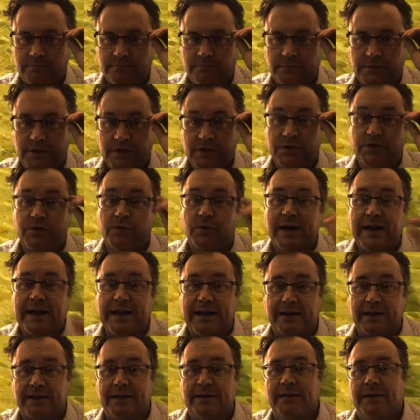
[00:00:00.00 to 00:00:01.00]
to
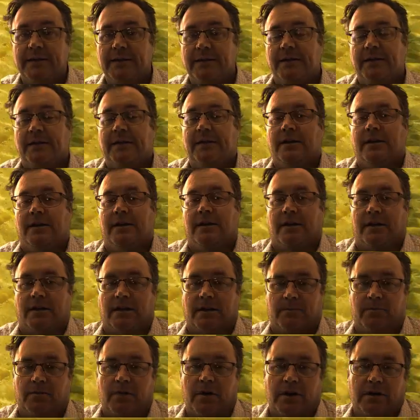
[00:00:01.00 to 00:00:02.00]
track
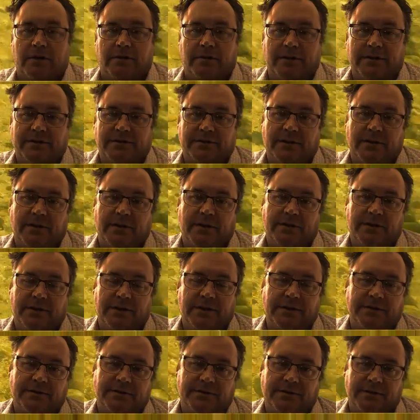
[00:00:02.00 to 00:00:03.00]
progress on
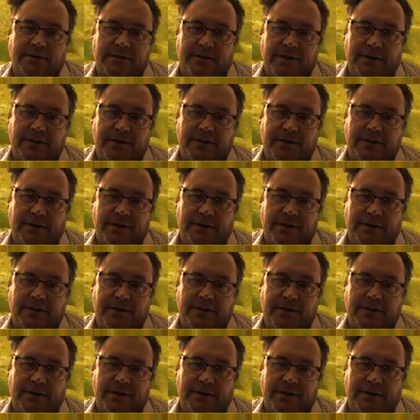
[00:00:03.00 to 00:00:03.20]
these